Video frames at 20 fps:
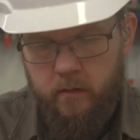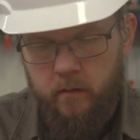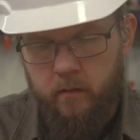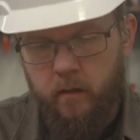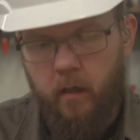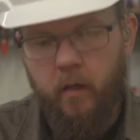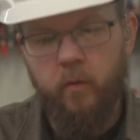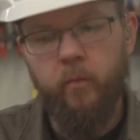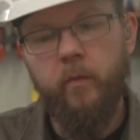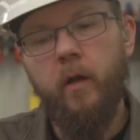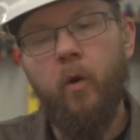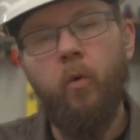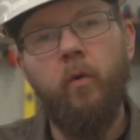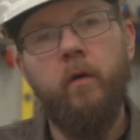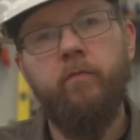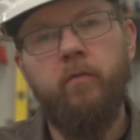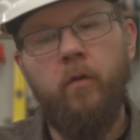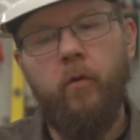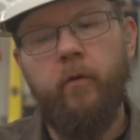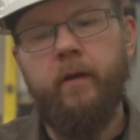hardwood
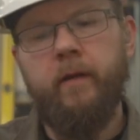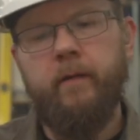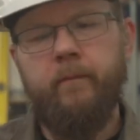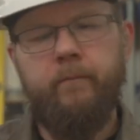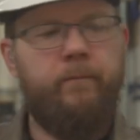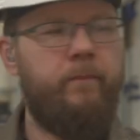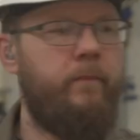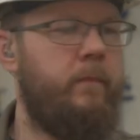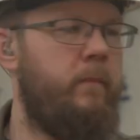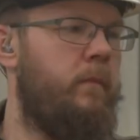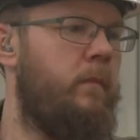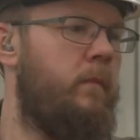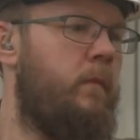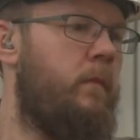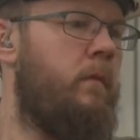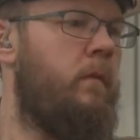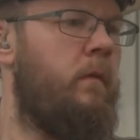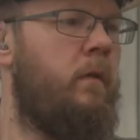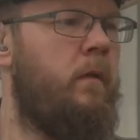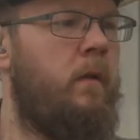oak flooring.
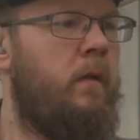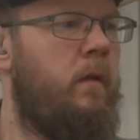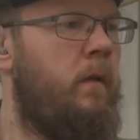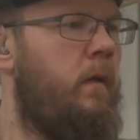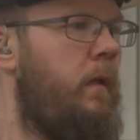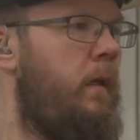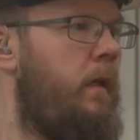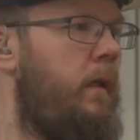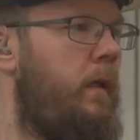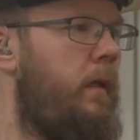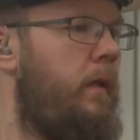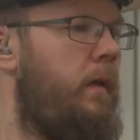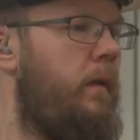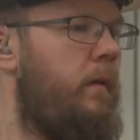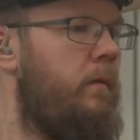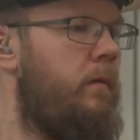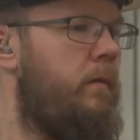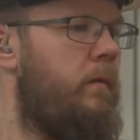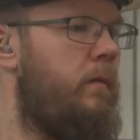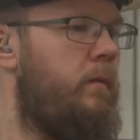
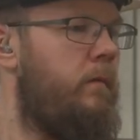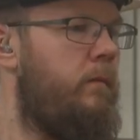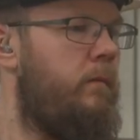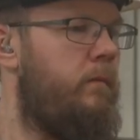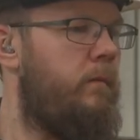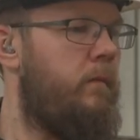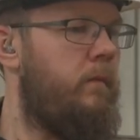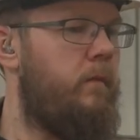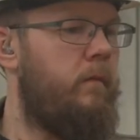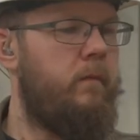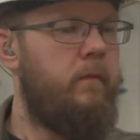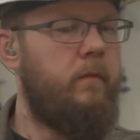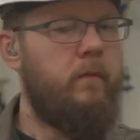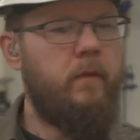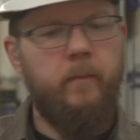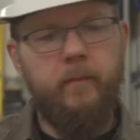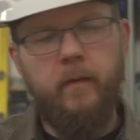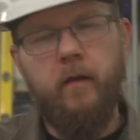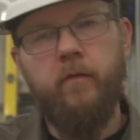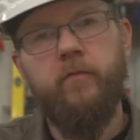And
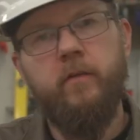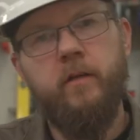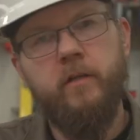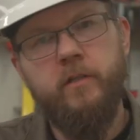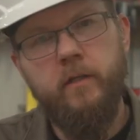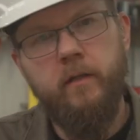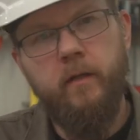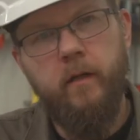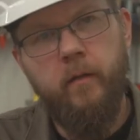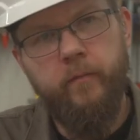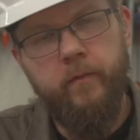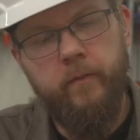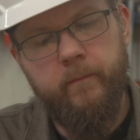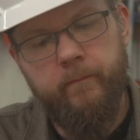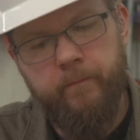I'm now finishing it up.